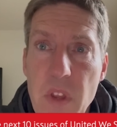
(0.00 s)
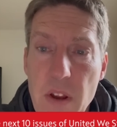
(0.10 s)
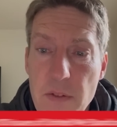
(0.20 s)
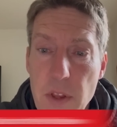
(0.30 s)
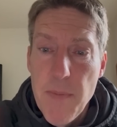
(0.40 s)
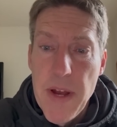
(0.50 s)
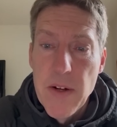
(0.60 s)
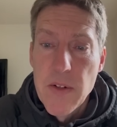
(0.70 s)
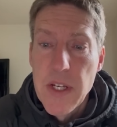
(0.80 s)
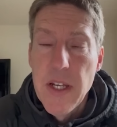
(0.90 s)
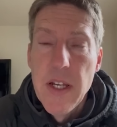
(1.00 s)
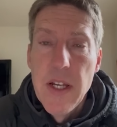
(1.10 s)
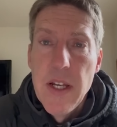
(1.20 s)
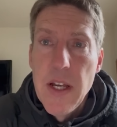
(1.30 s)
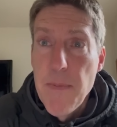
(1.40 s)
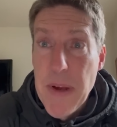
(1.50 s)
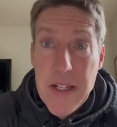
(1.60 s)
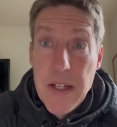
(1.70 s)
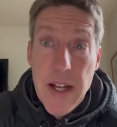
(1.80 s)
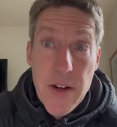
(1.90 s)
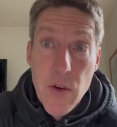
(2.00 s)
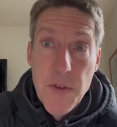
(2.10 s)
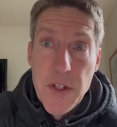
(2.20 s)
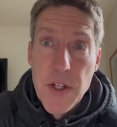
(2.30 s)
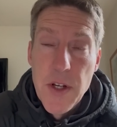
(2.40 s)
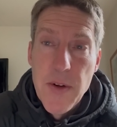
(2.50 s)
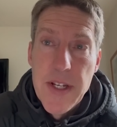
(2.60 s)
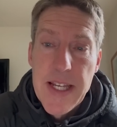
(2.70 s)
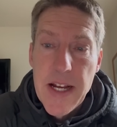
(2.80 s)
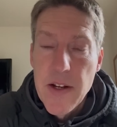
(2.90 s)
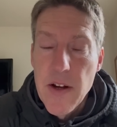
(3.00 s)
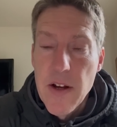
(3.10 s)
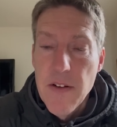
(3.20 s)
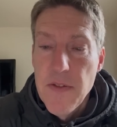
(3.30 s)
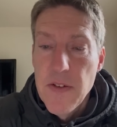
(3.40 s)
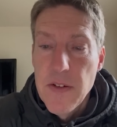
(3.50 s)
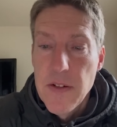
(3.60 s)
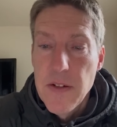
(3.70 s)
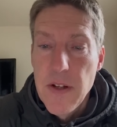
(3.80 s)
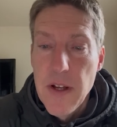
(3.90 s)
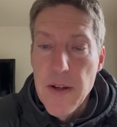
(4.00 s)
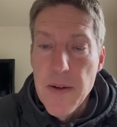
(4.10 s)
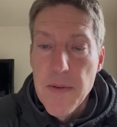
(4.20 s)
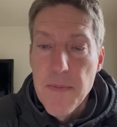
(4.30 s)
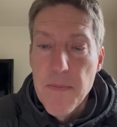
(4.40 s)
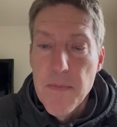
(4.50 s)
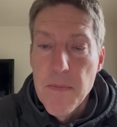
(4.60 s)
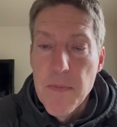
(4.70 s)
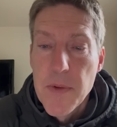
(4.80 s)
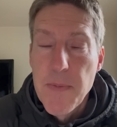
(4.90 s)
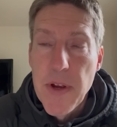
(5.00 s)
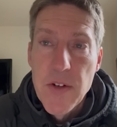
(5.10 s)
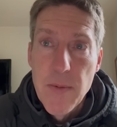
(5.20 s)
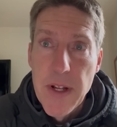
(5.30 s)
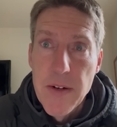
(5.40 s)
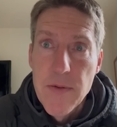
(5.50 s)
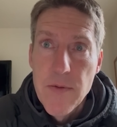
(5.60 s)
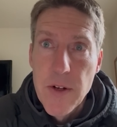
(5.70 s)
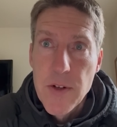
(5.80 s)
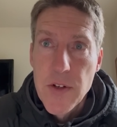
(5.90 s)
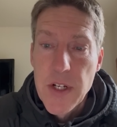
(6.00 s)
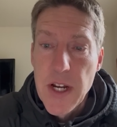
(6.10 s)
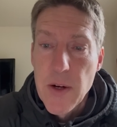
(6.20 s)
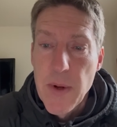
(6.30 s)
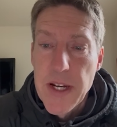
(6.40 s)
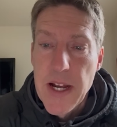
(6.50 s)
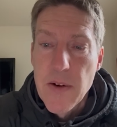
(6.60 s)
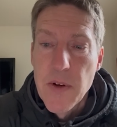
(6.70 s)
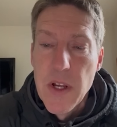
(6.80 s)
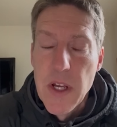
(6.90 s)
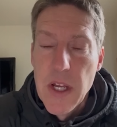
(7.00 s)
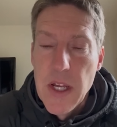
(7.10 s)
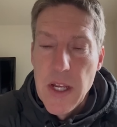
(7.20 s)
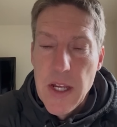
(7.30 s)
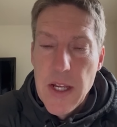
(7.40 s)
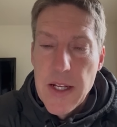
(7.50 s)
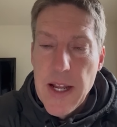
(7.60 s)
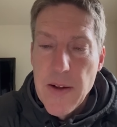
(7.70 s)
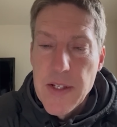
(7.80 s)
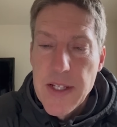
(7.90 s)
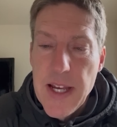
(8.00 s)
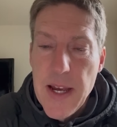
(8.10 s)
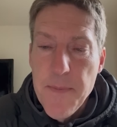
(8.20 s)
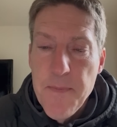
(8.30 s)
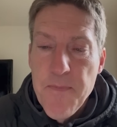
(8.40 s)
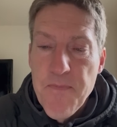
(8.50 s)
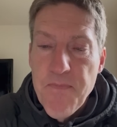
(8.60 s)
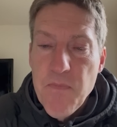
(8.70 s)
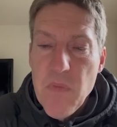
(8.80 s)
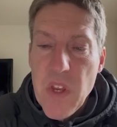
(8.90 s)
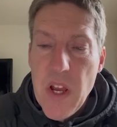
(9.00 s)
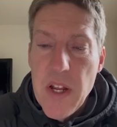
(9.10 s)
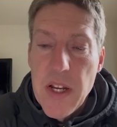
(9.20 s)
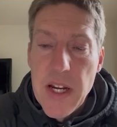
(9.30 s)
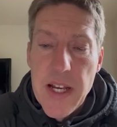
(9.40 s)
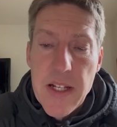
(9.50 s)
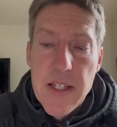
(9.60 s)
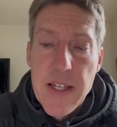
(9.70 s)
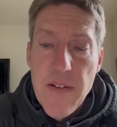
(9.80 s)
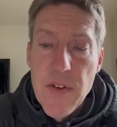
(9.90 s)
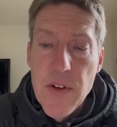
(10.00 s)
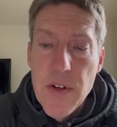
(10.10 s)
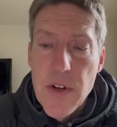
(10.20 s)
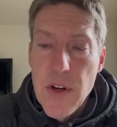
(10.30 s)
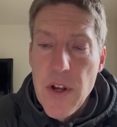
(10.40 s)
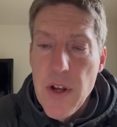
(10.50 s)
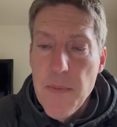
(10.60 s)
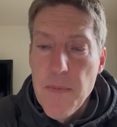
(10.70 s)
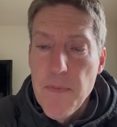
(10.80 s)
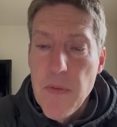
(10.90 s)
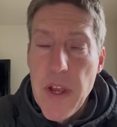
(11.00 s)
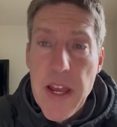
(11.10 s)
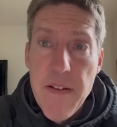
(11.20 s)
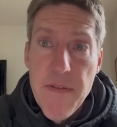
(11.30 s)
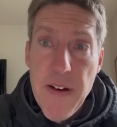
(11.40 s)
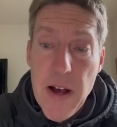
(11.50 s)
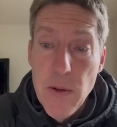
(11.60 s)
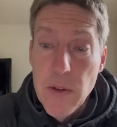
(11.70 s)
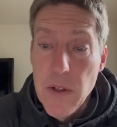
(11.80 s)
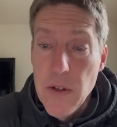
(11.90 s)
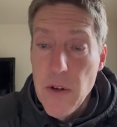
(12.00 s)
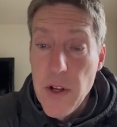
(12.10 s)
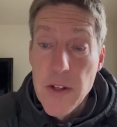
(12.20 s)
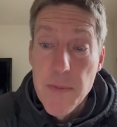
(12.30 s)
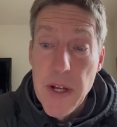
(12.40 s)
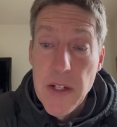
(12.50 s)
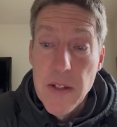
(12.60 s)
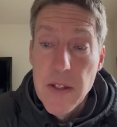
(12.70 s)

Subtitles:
for the penalty. It basically had nothing to do in the second half, especially when Real Sociedad went down to 10. Dalot, 7. He fouled Oyarzabal